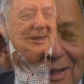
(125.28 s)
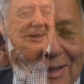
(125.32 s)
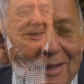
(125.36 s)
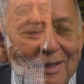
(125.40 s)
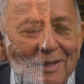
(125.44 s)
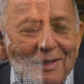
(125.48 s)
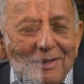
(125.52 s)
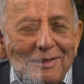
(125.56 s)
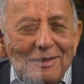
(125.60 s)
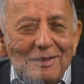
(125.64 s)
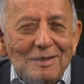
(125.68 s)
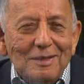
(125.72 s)
I
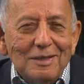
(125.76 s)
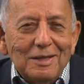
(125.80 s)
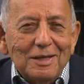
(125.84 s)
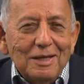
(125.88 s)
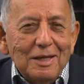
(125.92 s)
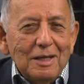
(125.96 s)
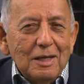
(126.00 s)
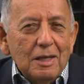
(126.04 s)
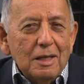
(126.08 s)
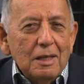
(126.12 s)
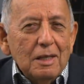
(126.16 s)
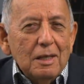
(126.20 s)
guess.
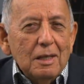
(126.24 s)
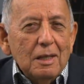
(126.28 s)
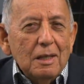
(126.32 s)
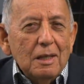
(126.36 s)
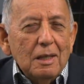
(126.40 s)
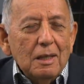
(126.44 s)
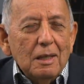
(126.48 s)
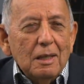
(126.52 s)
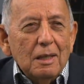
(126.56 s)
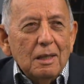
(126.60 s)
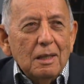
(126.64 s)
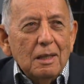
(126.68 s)

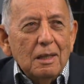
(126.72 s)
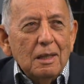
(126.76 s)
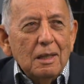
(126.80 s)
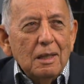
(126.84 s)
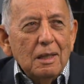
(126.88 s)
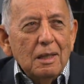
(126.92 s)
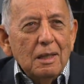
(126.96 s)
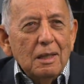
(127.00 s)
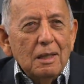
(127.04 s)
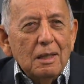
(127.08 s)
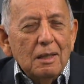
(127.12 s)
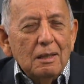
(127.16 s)

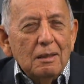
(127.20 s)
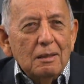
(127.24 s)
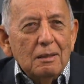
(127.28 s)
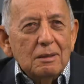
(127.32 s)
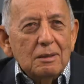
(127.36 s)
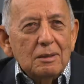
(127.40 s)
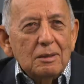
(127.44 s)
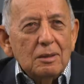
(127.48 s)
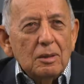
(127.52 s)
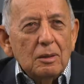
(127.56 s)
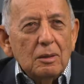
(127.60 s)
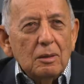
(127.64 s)
Uh,
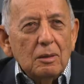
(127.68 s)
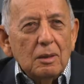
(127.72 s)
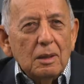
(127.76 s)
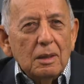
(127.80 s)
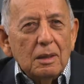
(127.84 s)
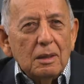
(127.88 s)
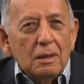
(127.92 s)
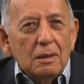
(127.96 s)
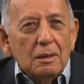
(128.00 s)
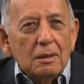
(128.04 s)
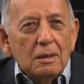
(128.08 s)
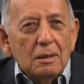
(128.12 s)
and so
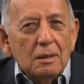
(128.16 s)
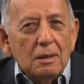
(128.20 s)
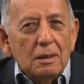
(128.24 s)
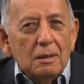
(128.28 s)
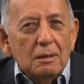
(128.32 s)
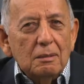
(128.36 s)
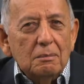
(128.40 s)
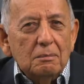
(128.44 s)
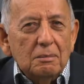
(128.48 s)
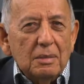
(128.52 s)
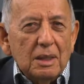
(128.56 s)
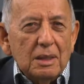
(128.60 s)
I,
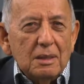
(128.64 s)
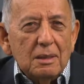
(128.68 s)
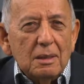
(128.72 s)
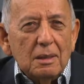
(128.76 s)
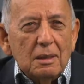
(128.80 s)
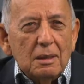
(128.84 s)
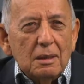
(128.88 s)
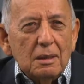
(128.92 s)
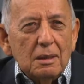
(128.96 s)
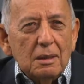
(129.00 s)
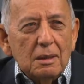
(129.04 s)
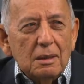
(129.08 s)
I
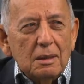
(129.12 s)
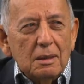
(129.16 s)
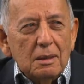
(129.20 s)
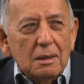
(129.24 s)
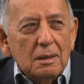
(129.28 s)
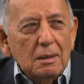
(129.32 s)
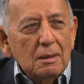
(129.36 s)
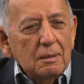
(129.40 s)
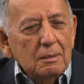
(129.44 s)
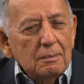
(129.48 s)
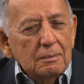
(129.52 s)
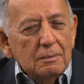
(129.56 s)

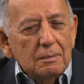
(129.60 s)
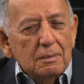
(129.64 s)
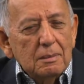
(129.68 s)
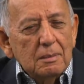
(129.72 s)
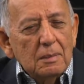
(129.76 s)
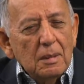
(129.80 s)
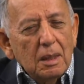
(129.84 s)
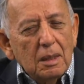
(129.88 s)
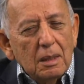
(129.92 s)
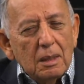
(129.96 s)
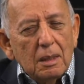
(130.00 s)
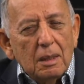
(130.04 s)
basically
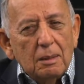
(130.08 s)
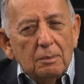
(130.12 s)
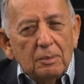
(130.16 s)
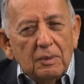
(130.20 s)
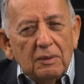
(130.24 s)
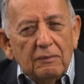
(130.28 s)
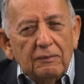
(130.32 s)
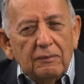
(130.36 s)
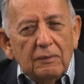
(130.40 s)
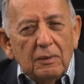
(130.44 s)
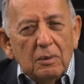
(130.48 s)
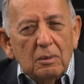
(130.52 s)
um, hung
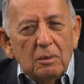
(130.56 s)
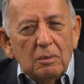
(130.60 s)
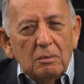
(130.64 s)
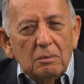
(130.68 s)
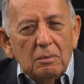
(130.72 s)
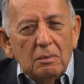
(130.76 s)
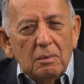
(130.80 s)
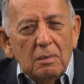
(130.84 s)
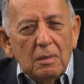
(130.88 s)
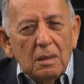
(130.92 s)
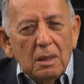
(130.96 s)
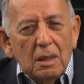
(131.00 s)
up the
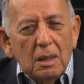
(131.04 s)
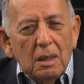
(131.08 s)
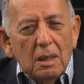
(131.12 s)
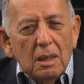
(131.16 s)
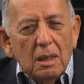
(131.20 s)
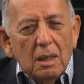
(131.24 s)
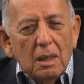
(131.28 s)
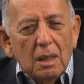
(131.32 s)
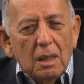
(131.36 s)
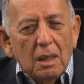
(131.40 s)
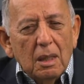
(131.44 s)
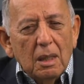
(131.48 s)
phone.
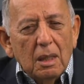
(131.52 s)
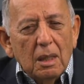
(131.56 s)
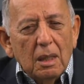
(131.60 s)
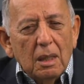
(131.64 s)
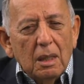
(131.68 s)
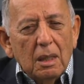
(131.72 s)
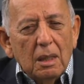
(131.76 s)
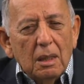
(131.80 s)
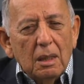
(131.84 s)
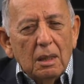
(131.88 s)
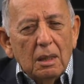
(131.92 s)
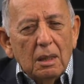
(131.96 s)

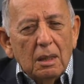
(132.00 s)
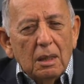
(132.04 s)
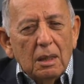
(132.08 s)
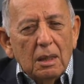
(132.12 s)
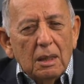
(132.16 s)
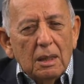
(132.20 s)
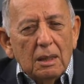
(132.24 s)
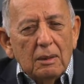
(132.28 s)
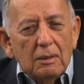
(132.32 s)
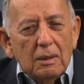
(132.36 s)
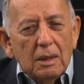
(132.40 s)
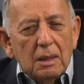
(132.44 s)
Uh,
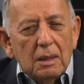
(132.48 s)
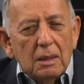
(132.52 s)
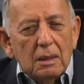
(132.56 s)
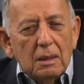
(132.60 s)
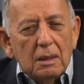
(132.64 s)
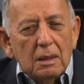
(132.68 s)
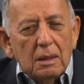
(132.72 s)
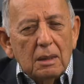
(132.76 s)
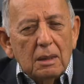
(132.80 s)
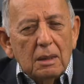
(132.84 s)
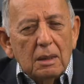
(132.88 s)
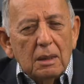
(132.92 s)
and
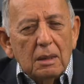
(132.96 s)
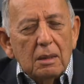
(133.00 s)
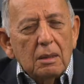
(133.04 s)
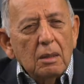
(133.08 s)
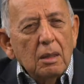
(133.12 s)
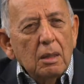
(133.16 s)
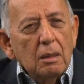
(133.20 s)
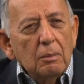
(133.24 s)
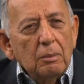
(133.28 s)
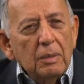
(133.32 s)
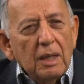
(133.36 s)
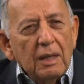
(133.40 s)
then he
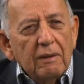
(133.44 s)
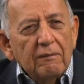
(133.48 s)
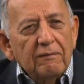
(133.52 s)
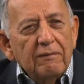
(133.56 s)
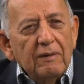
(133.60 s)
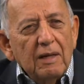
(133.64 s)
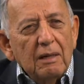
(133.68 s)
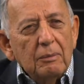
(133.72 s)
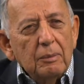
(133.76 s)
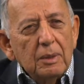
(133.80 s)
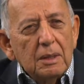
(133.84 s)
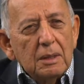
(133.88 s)
called back
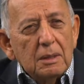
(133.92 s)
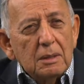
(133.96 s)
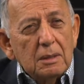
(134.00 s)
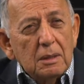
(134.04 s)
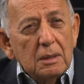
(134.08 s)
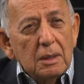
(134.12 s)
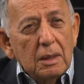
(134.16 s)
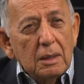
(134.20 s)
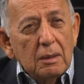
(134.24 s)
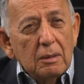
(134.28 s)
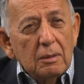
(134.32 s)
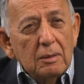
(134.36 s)
five
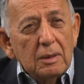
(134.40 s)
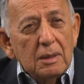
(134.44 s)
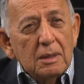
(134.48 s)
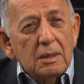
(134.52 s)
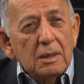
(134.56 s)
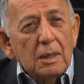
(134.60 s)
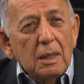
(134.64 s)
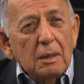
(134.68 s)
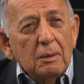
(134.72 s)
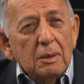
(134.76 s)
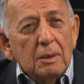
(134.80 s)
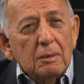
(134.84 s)
minutes later, and
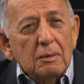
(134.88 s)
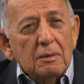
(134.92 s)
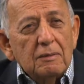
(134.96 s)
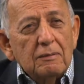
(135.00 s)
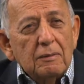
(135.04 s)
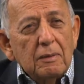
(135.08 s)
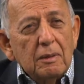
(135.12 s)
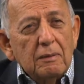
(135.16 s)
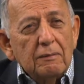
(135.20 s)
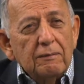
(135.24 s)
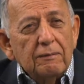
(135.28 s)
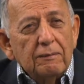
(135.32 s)
this time he
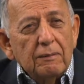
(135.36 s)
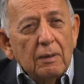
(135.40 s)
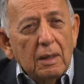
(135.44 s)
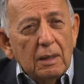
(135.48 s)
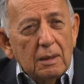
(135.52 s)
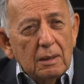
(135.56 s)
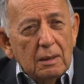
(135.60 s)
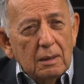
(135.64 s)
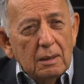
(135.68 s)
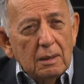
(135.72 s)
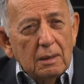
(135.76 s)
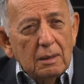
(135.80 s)
was very
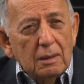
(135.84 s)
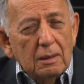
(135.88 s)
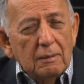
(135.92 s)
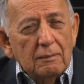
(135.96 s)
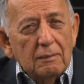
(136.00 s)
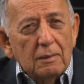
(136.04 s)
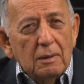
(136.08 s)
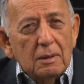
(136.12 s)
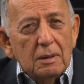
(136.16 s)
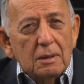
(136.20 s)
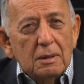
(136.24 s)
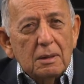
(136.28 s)
frightened, uh,
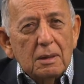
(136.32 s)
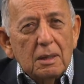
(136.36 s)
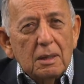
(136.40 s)
very